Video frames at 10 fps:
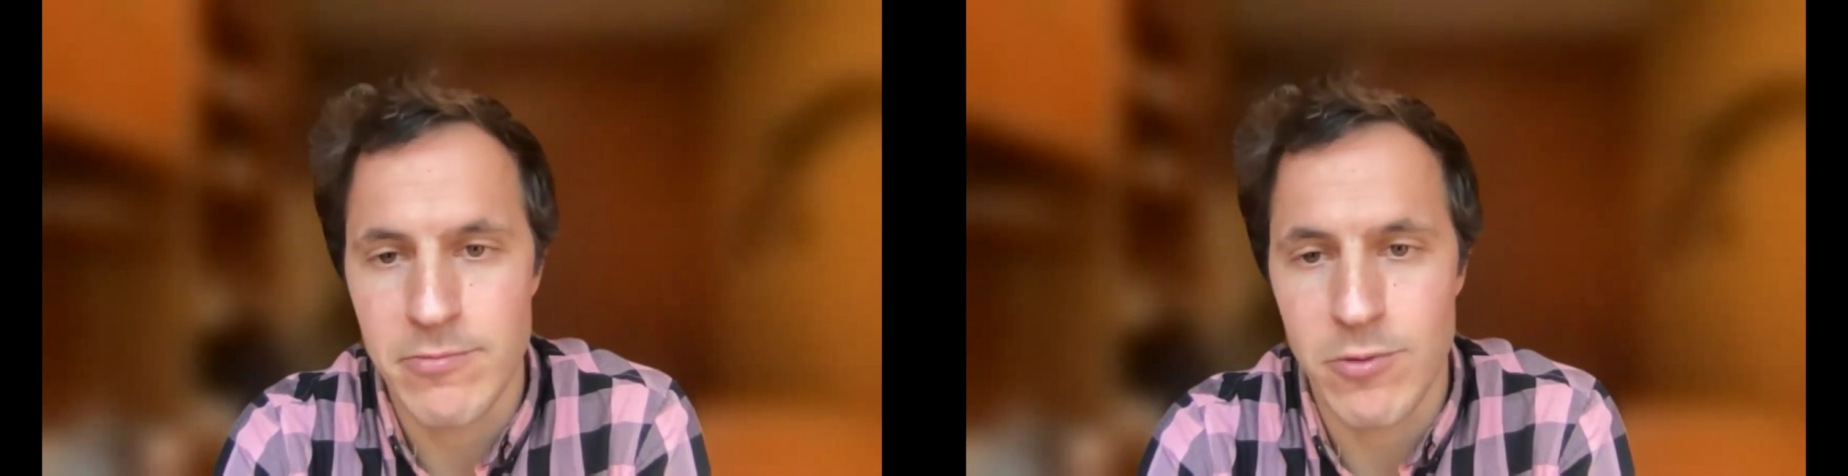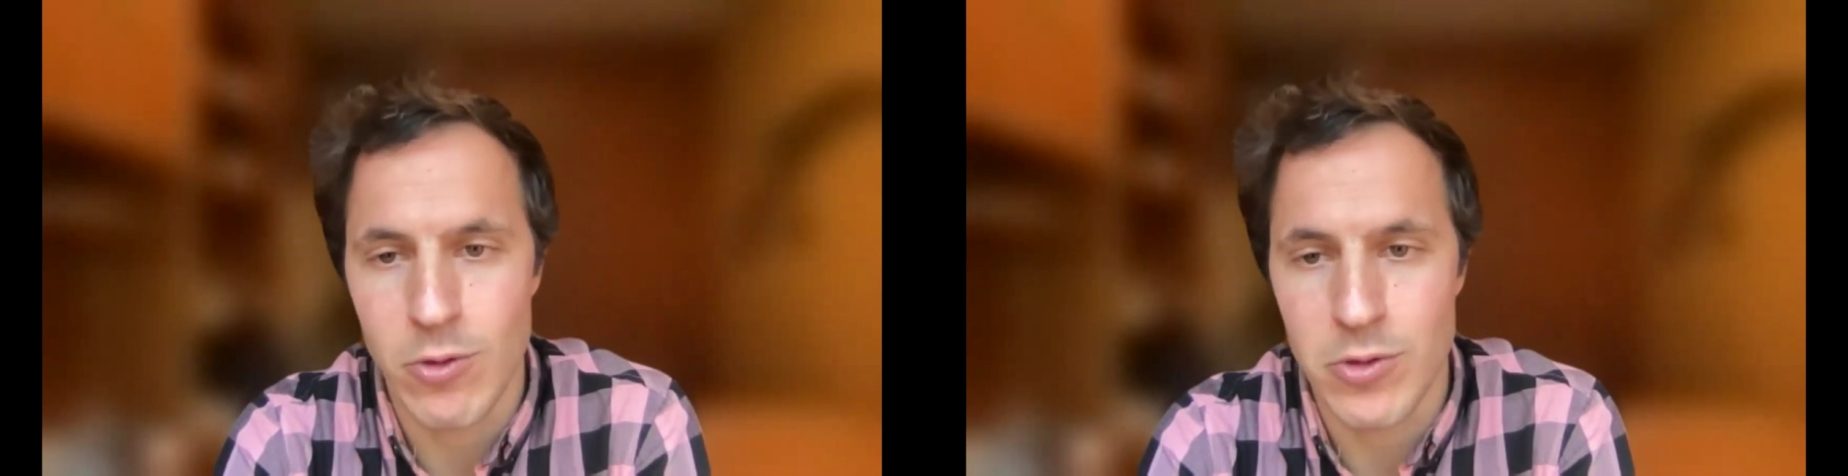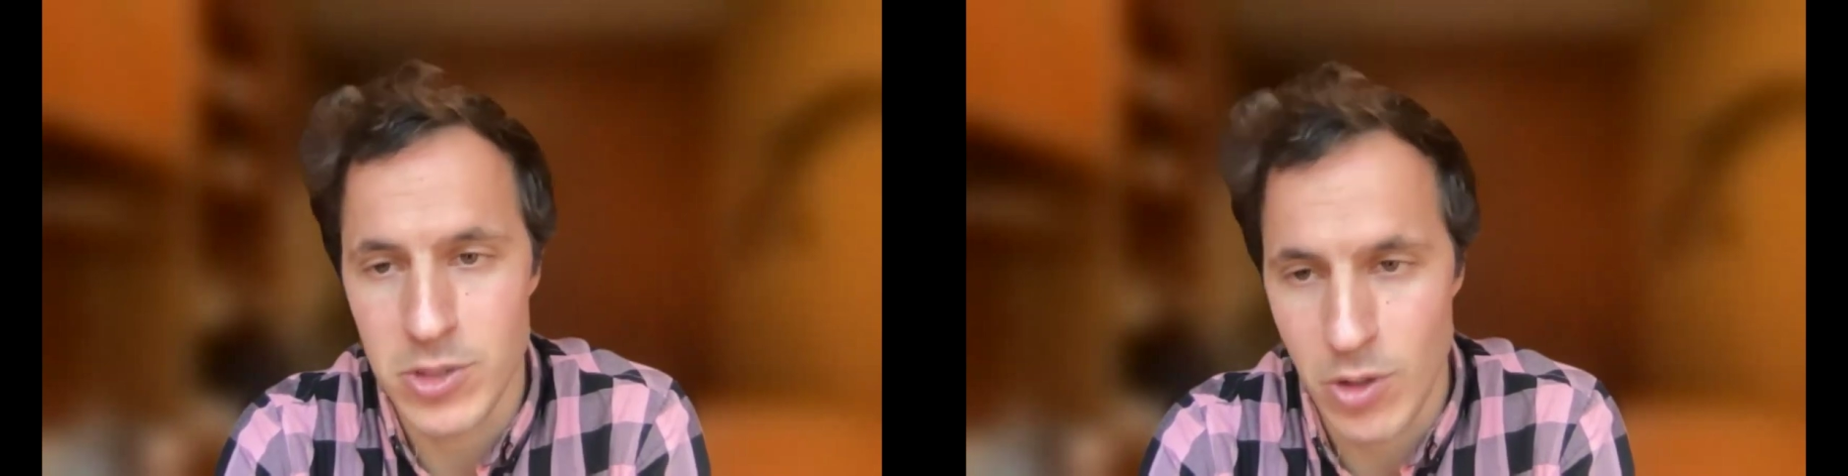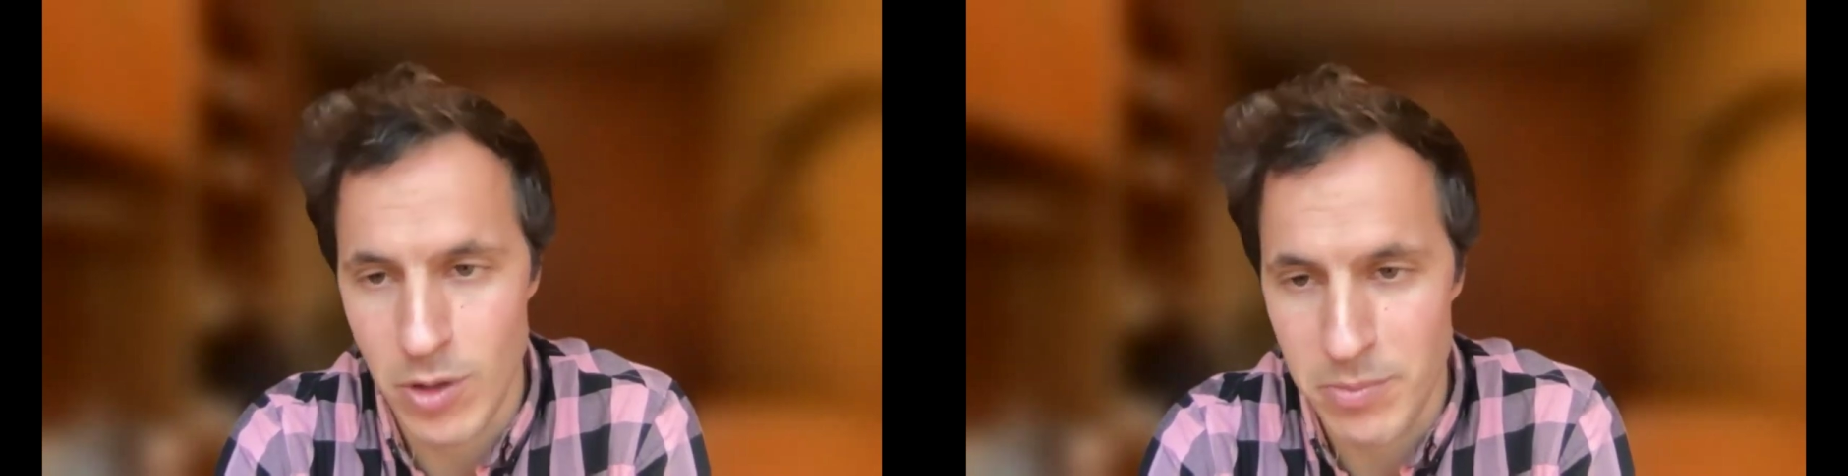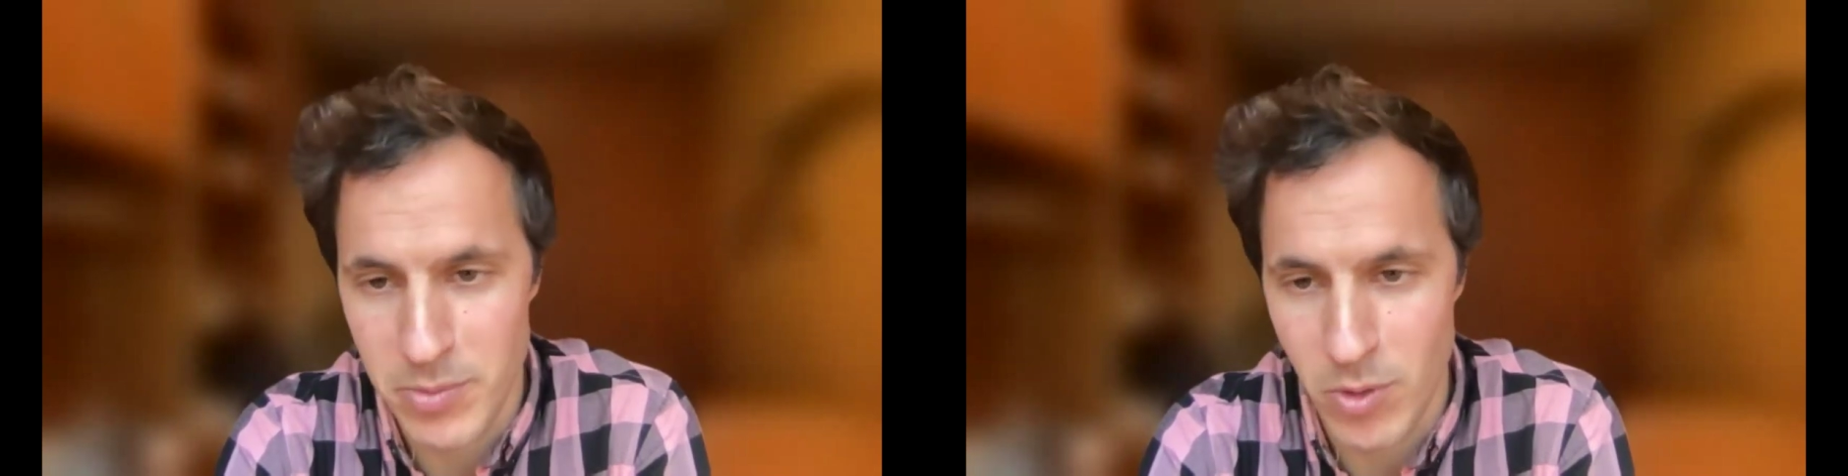for these
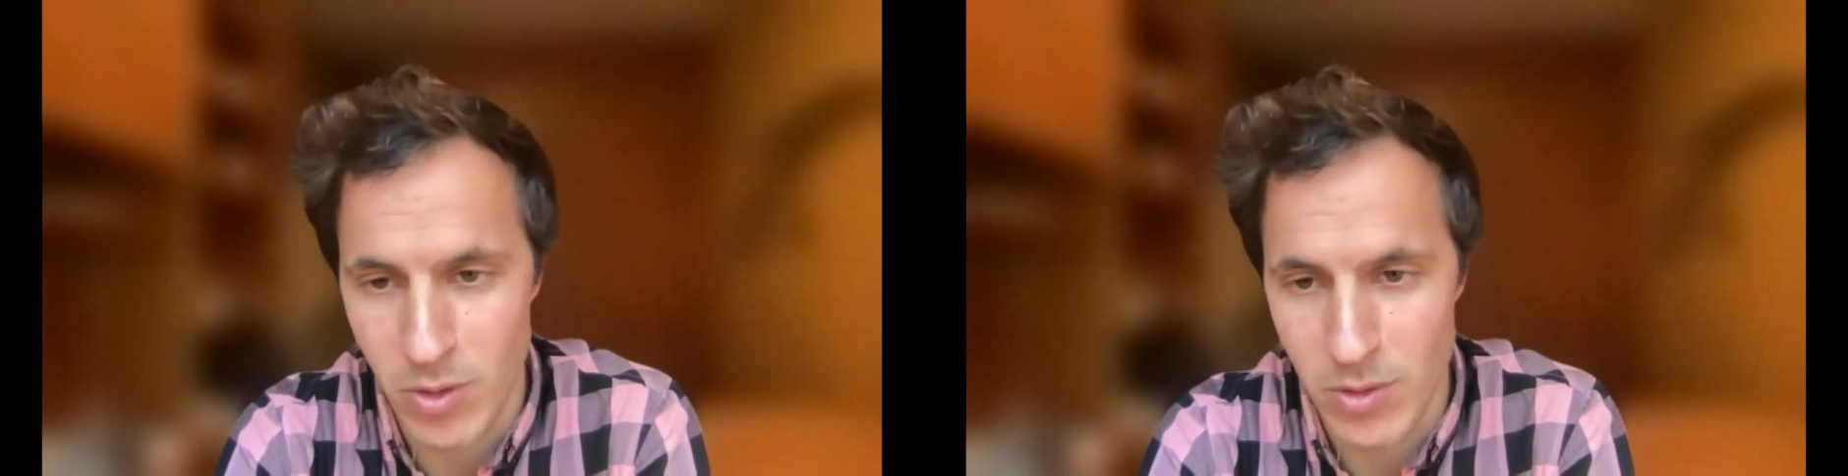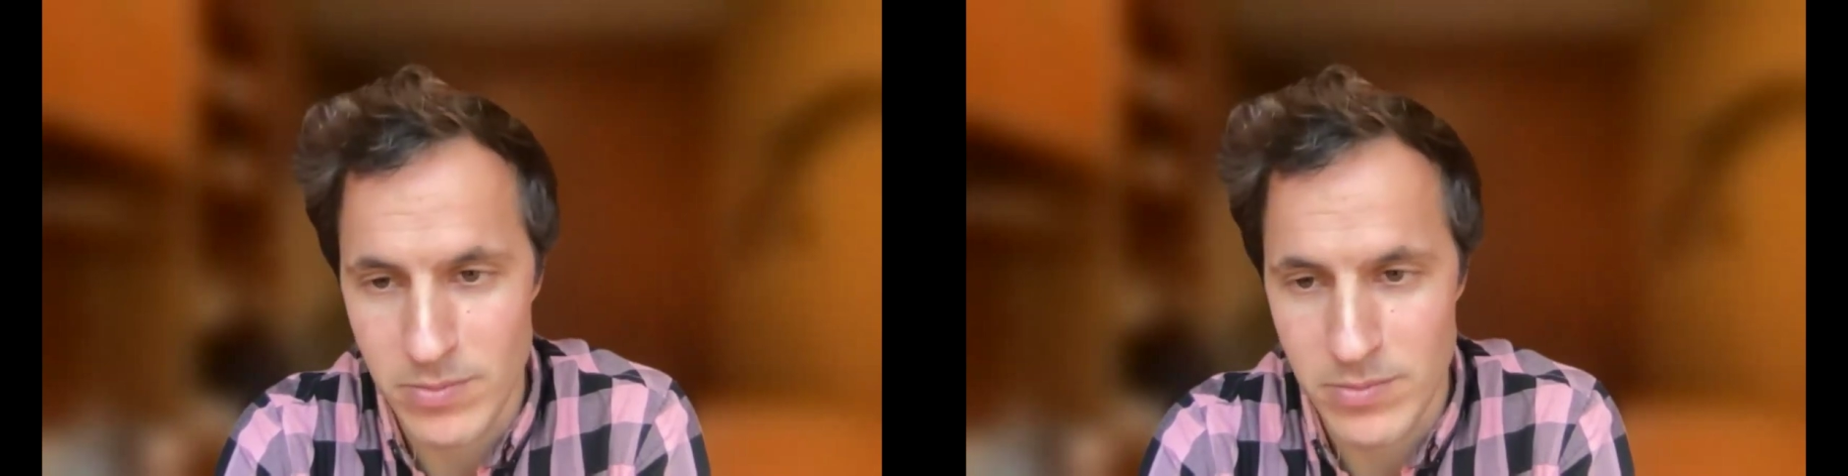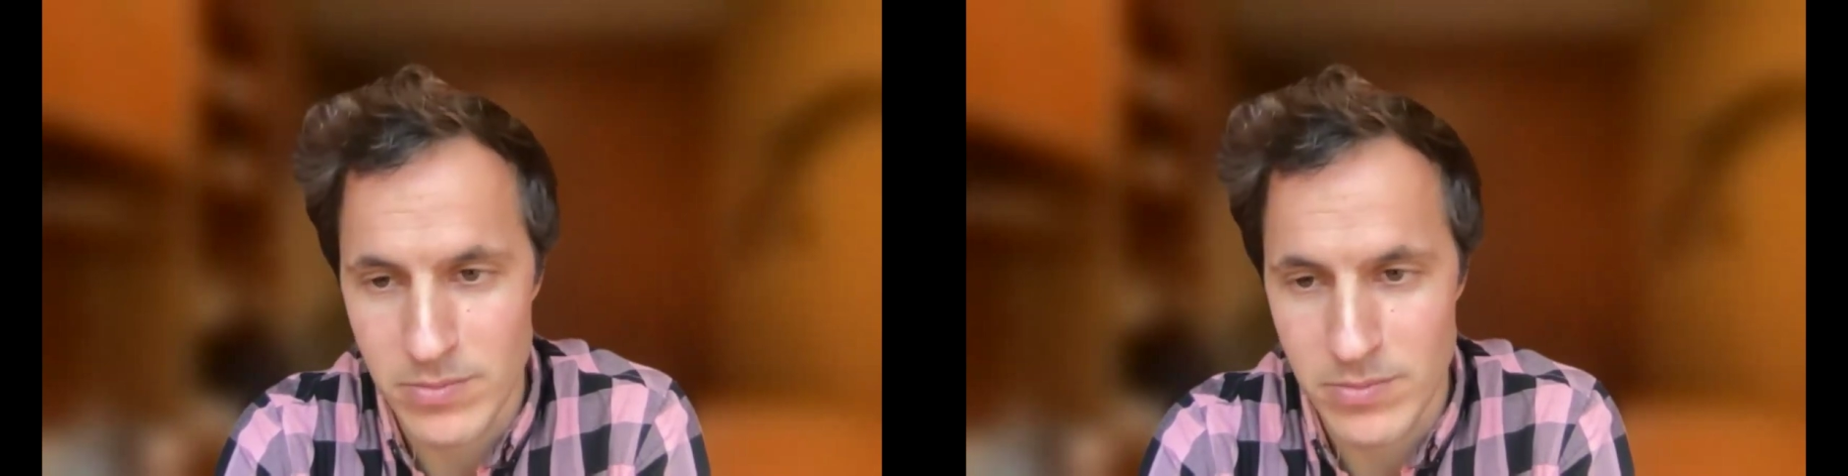other people.